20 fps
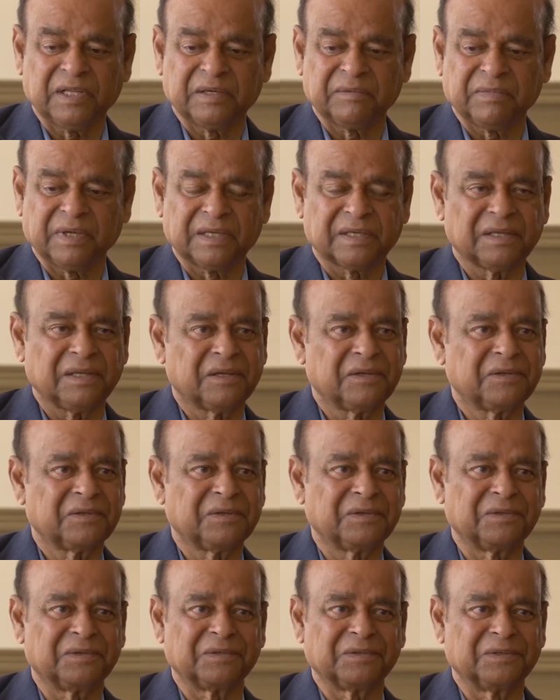That's an excellent
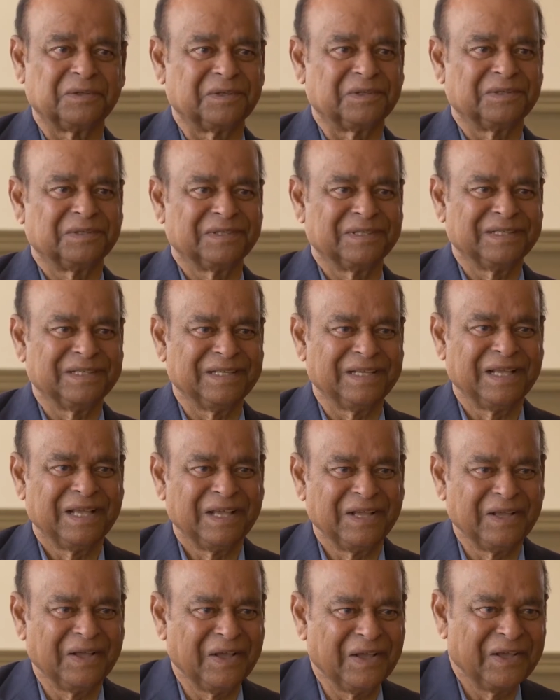point. There are
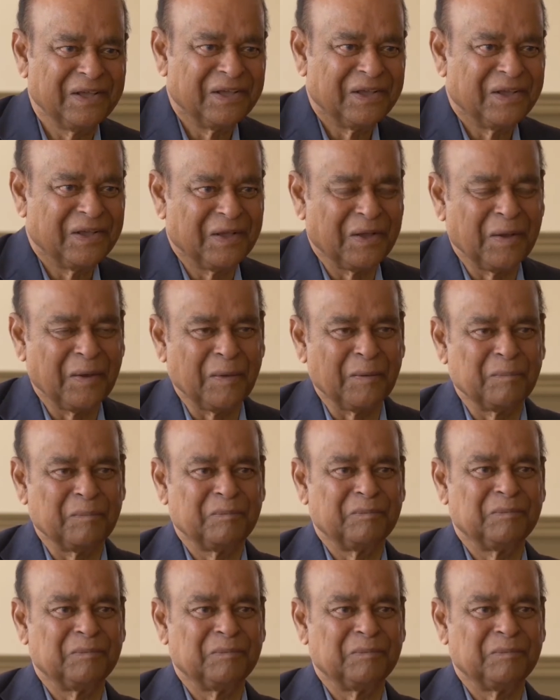people who will.